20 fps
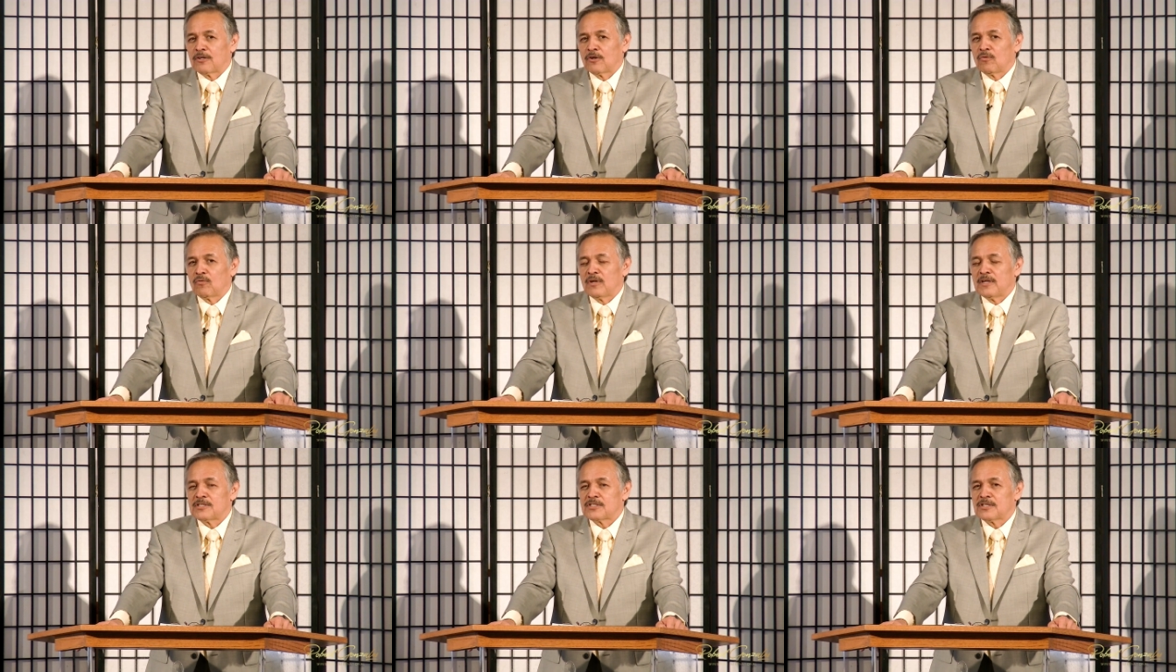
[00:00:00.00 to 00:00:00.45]

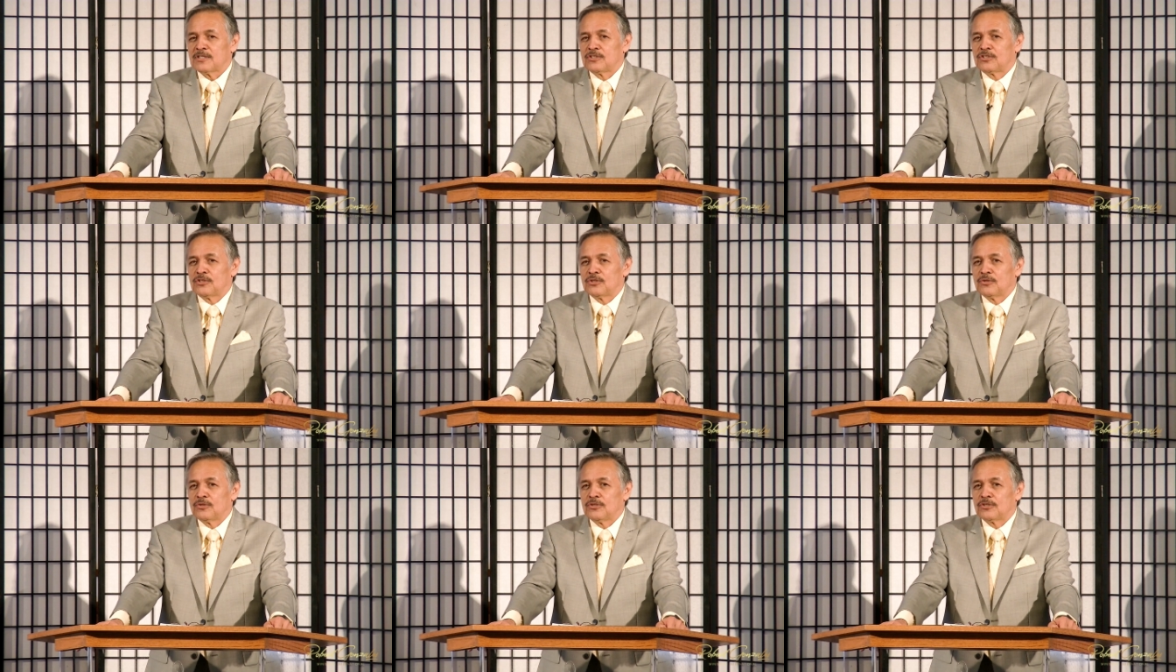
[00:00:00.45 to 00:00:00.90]
Don't listen
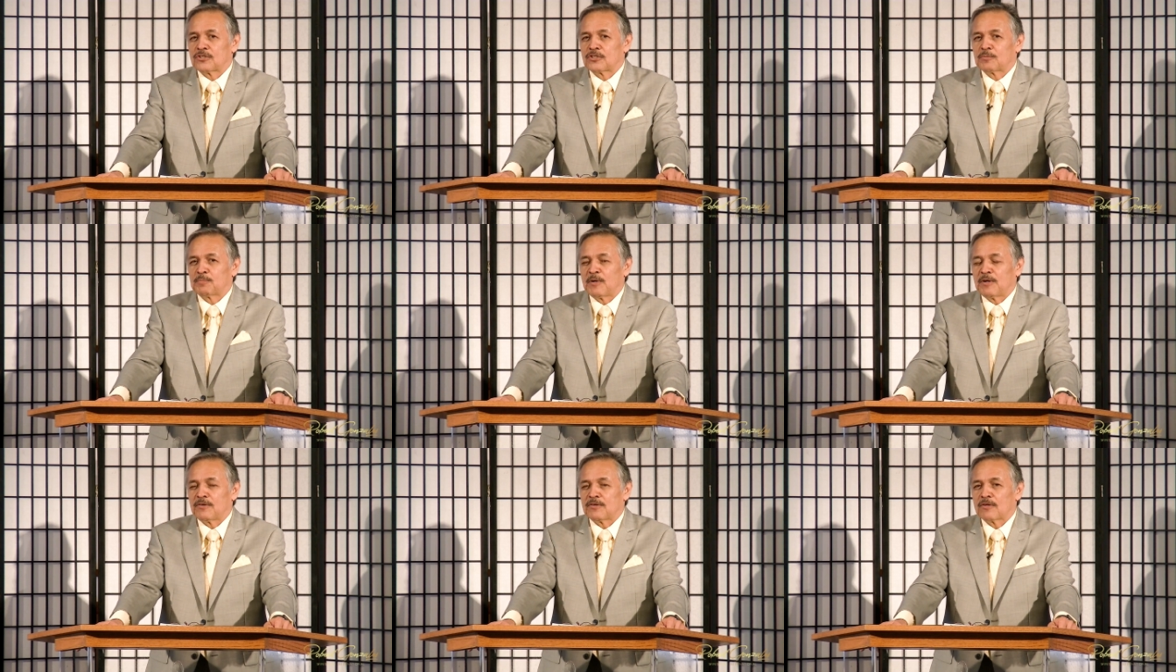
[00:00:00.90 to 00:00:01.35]
to your
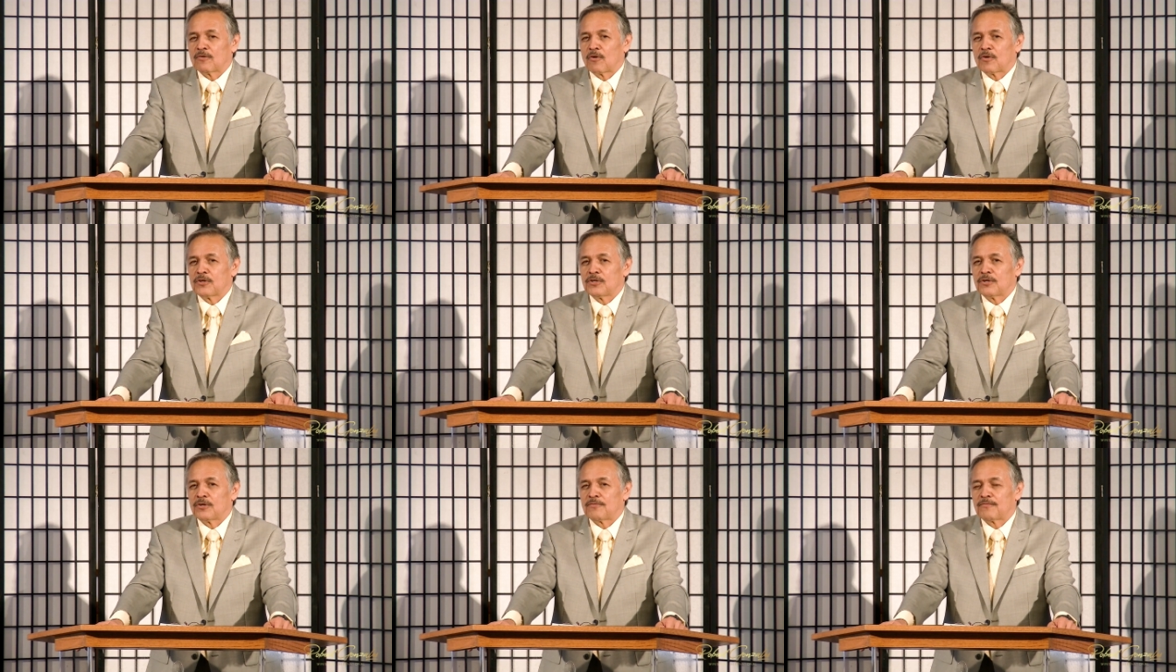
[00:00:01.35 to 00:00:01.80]
spirit
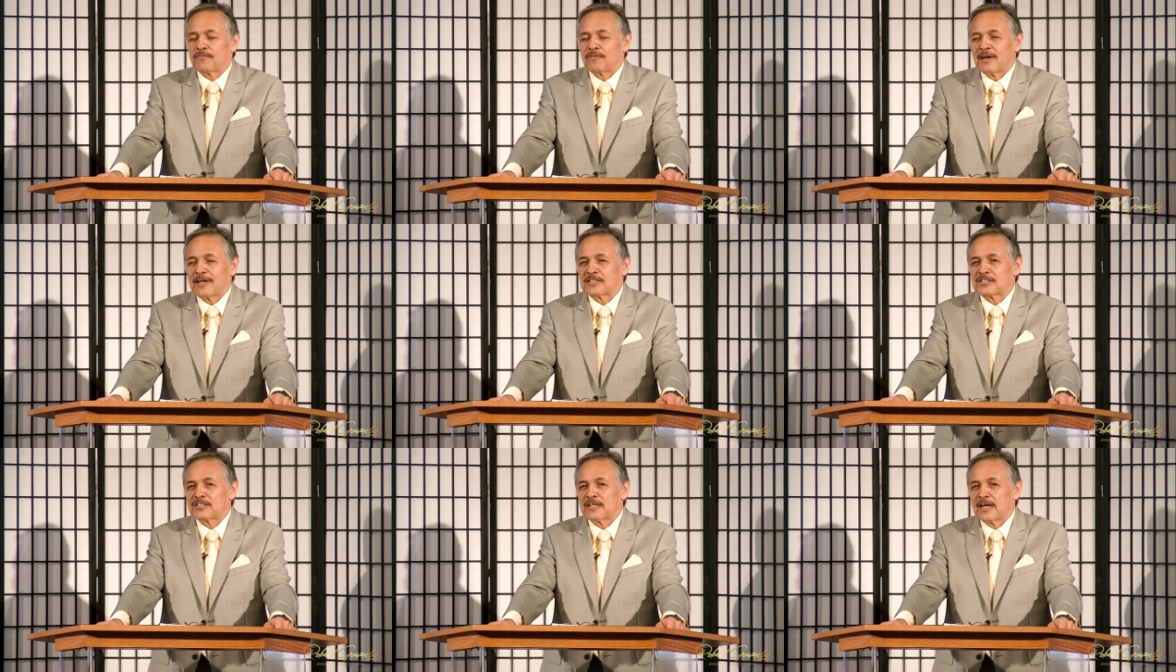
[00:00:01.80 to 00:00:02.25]
or your
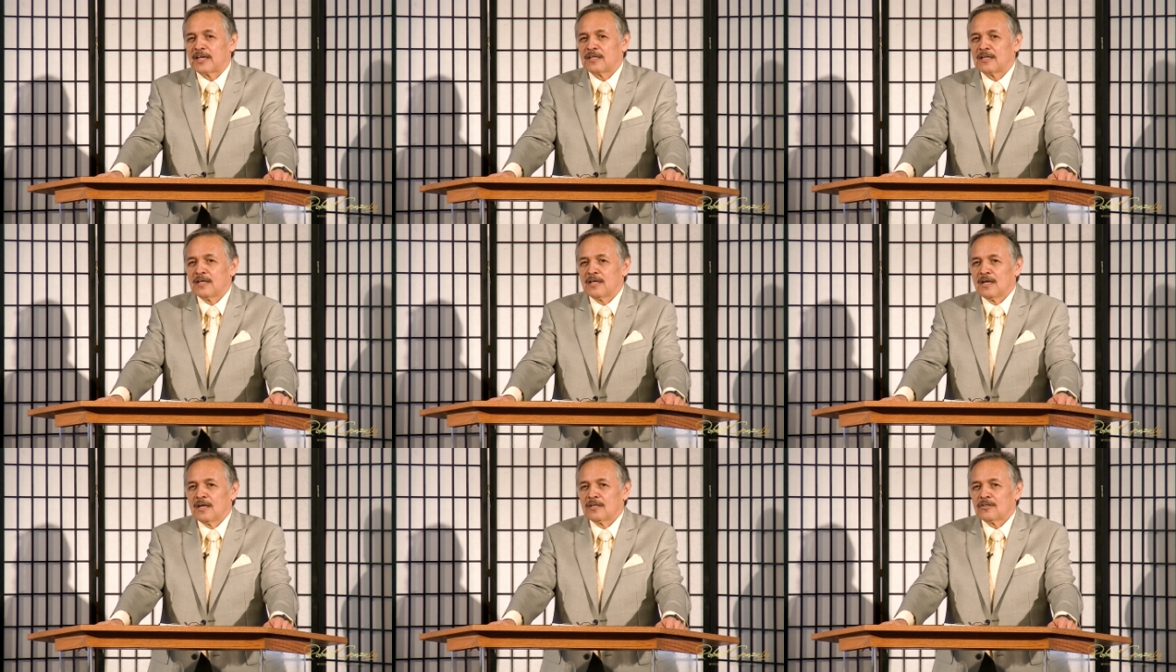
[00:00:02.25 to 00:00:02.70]
flesh
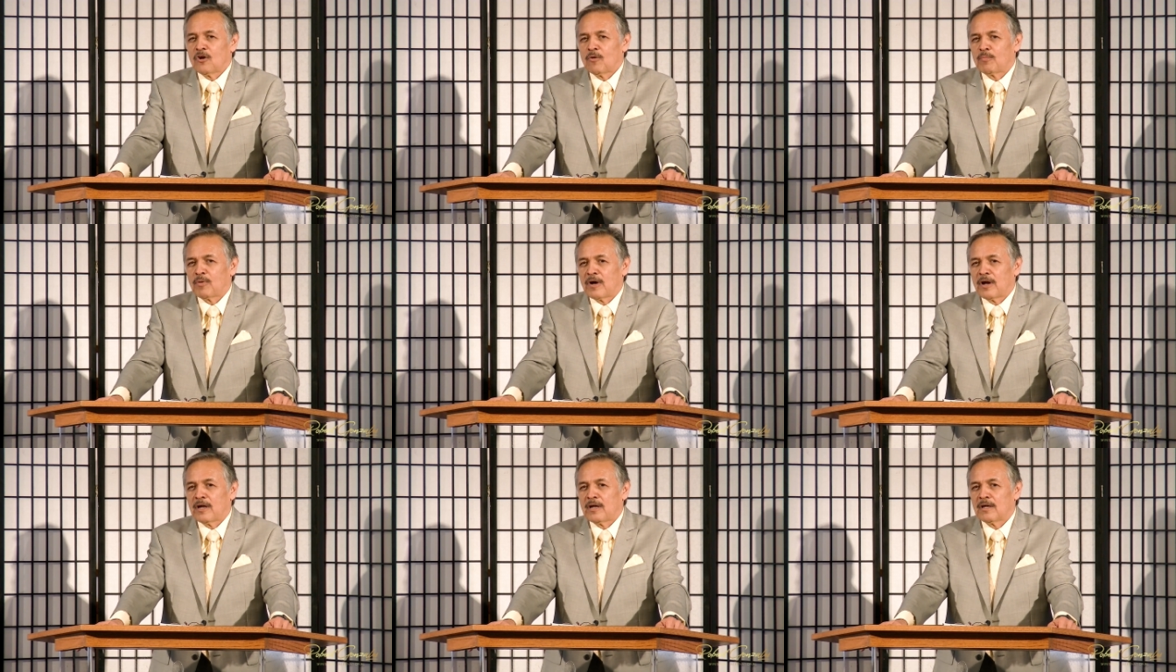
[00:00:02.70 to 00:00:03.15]
saying, don't
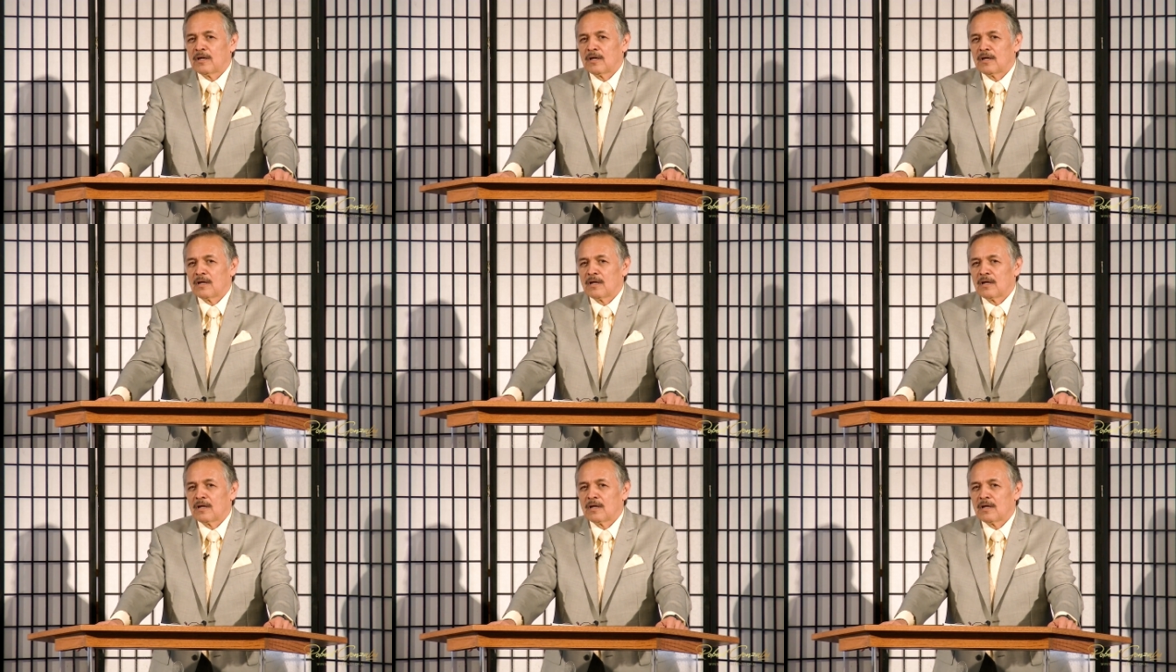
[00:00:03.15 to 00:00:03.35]
pray.